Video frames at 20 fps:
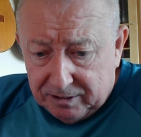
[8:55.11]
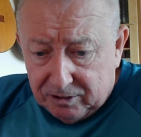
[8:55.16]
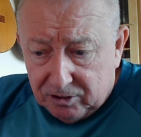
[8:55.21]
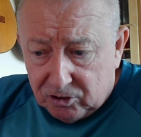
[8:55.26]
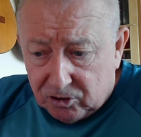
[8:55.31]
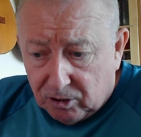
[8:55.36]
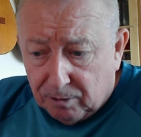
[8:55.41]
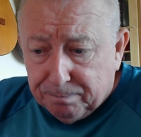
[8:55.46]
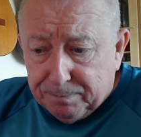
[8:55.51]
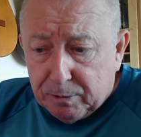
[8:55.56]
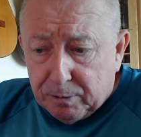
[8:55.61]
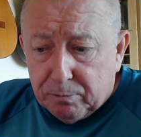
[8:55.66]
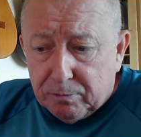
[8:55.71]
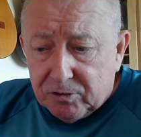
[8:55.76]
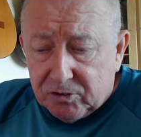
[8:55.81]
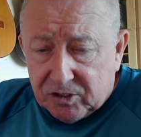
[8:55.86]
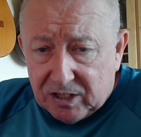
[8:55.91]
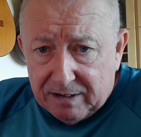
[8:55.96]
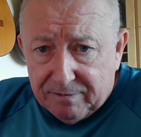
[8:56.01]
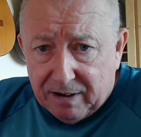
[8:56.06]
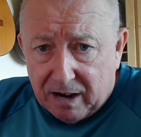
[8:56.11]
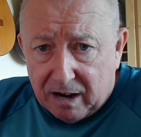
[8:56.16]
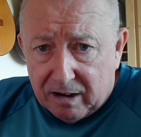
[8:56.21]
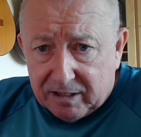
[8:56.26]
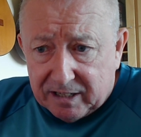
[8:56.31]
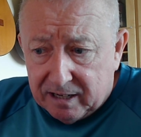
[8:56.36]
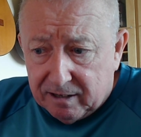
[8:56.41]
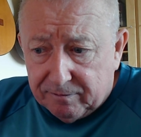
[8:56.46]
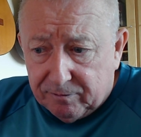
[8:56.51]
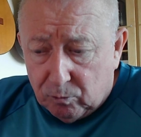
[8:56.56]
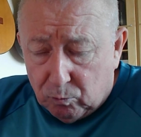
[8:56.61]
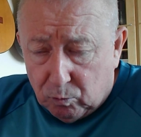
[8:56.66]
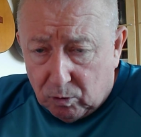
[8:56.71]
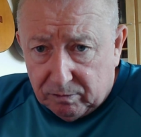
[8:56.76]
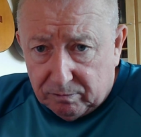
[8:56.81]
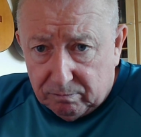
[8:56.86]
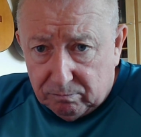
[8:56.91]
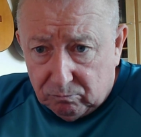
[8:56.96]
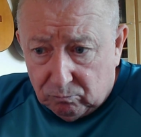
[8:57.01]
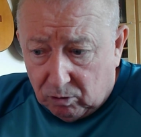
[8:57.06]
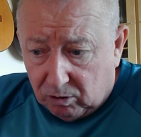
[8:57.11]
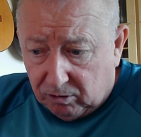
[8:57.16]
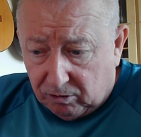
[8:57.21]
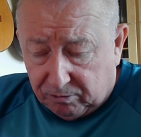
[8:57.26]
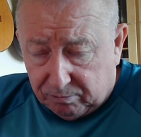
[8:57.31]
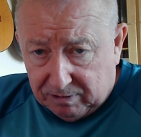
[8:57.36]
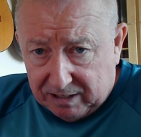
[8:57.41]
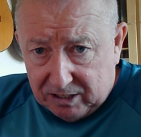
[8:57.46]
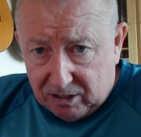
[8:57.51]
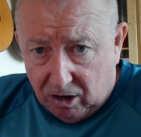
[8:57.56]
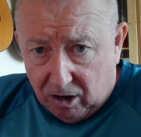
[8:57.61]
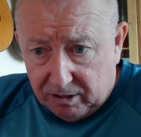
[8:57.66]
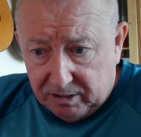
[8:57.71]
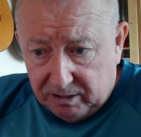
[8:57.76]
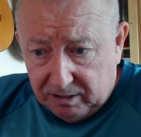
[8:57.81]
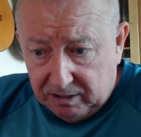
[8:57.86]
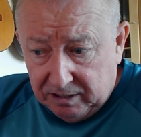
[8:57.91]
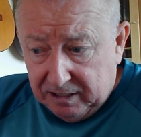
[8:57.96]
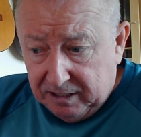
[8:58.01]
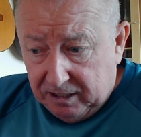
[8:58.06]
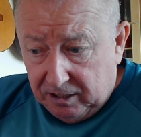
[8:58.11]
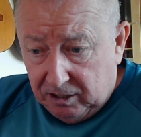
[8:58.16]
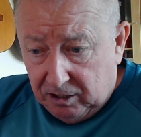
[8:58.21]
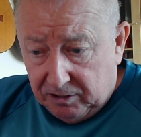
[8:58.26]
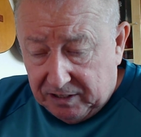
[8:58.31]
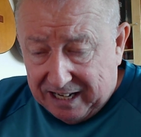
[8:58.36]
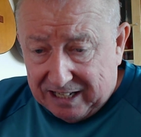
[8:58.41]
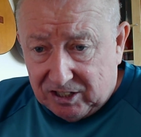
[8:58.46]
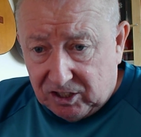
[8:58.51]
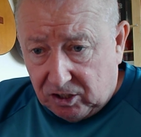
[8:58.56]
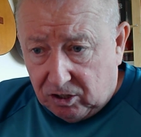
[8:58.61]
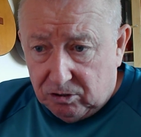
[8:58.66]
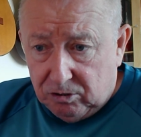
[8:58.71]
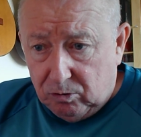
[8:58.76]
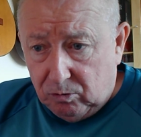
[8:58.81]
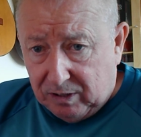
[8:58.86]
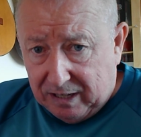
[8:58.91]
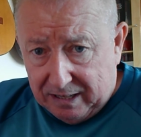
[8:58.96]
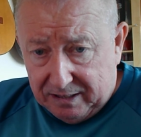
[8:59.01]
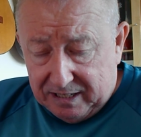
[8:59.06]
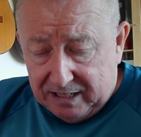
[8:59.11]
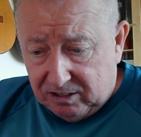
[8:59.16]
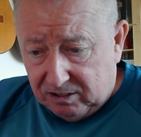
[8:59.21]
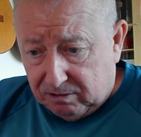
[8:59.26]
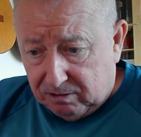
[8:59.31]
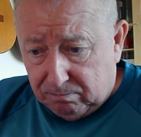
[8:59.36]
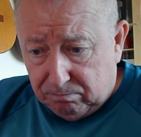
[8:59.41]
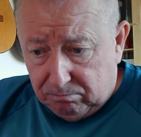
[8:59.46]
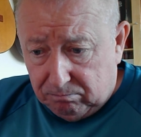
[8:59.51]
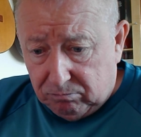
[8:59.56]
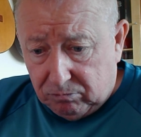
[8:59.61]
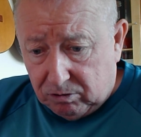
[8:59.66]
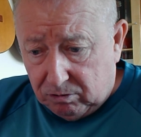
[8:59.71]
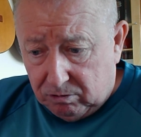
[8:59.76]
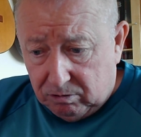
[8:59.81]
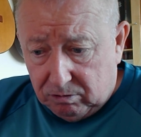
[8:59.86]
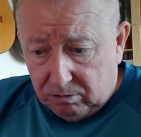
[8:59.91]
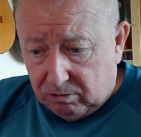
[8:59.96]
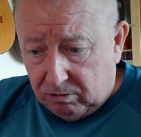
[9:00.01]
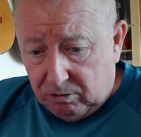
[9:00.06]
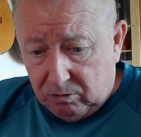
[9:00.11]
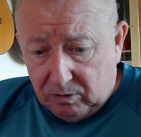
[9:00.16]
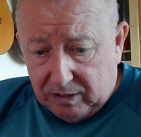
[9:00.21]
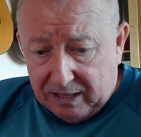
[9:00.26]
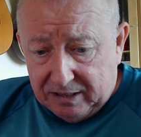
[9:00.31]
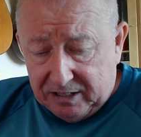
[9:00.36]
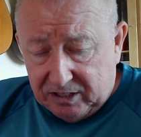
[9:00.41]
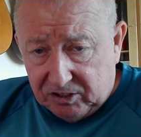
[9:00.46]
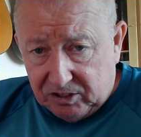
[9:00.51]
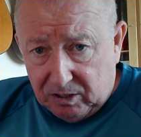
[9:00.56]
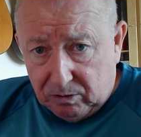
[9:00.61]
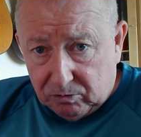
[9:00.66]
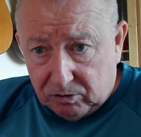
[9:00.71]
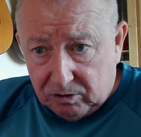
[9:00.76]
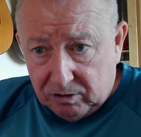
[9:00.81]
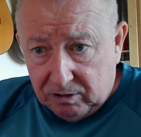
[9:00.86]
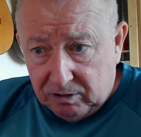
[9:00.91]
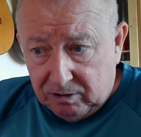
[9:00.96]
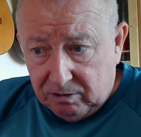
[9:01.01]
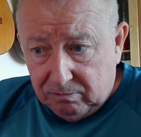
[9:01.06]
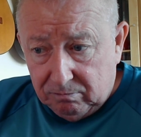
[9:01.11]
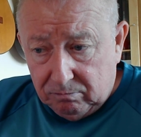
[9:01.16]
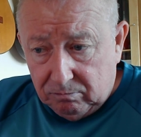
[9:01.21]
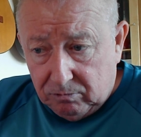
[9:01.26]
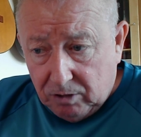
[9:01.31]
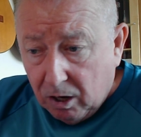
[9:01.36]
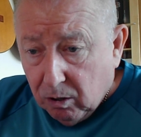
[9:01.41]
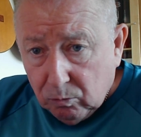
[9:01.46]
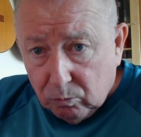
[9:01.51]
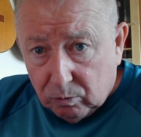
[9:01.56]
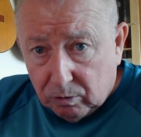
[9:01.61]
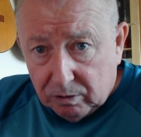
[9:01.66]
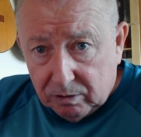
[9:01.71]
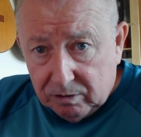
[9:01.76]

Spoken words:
Some people receive our kit for $139, and they say, can you get these seals? No.